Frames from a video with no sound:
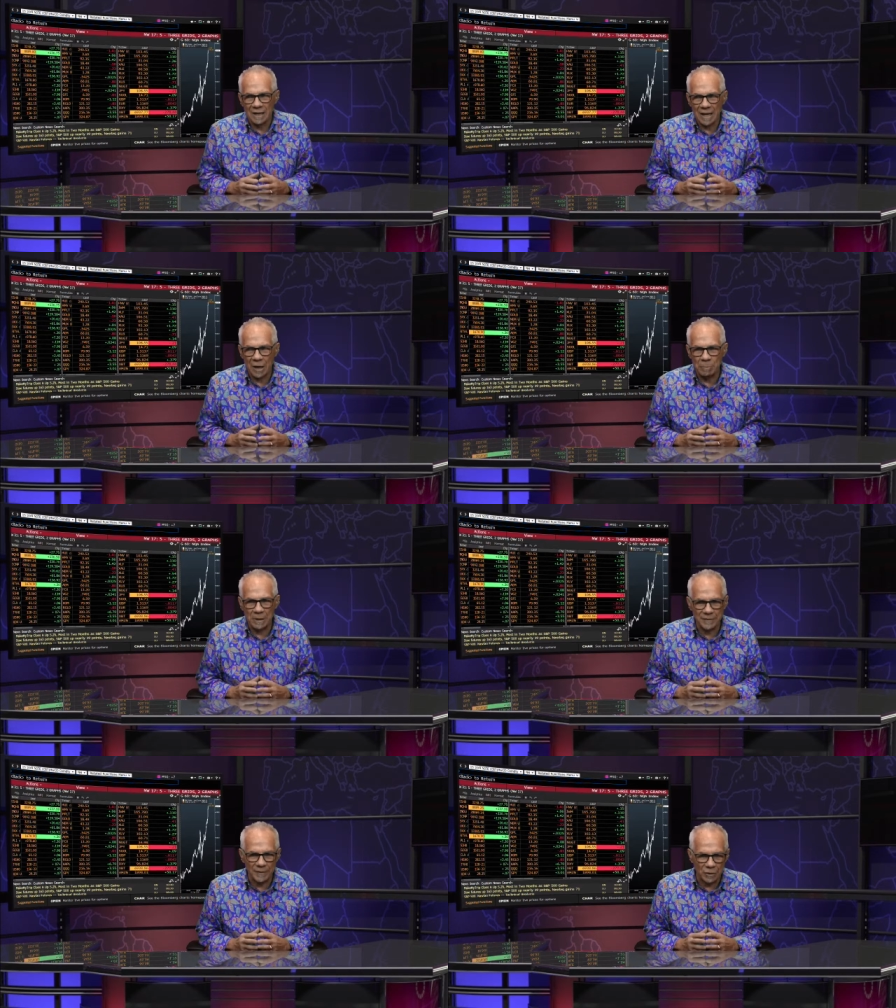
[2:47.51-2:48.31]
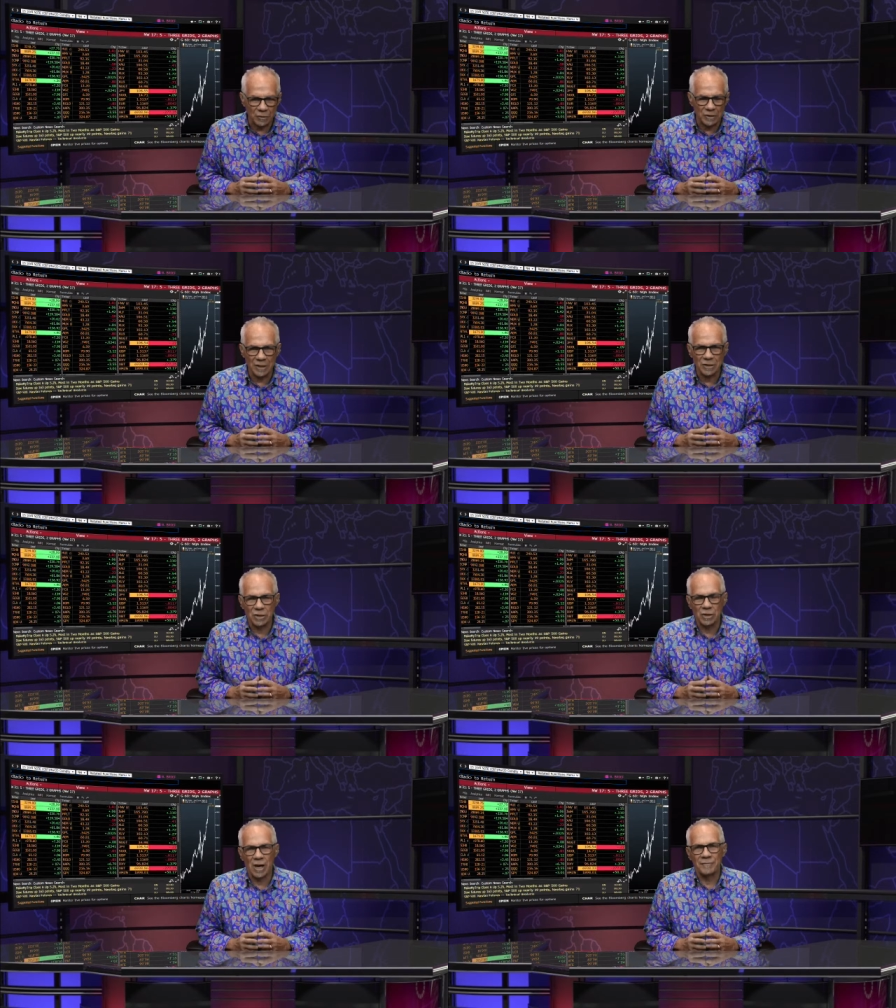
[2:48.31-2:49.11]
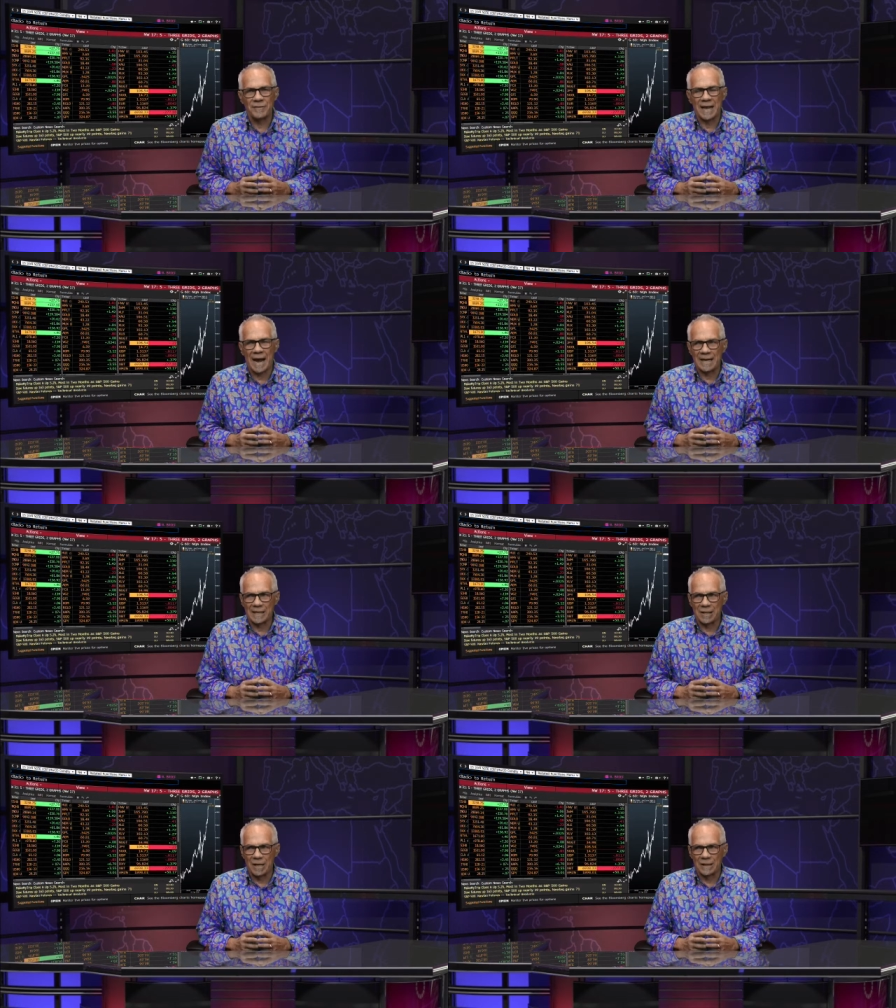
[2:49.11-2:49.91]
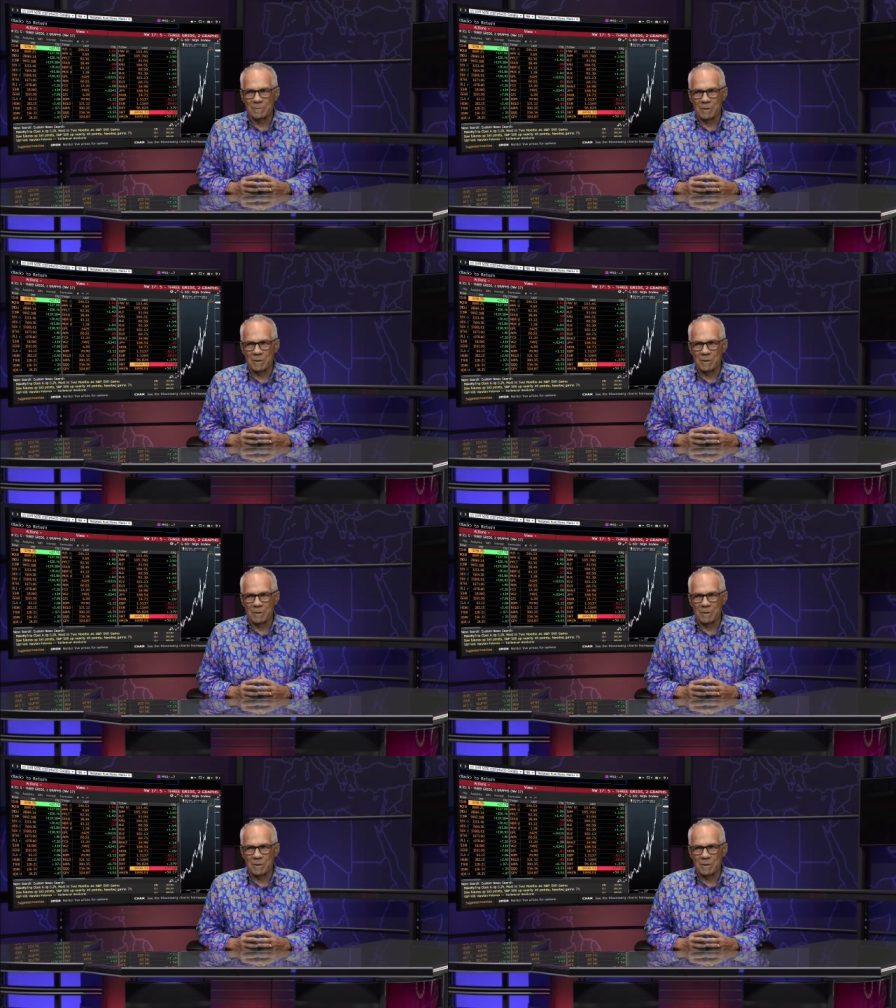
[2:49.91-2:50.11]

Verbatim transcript: Larry Pesavento kicks us off 9 o'clock in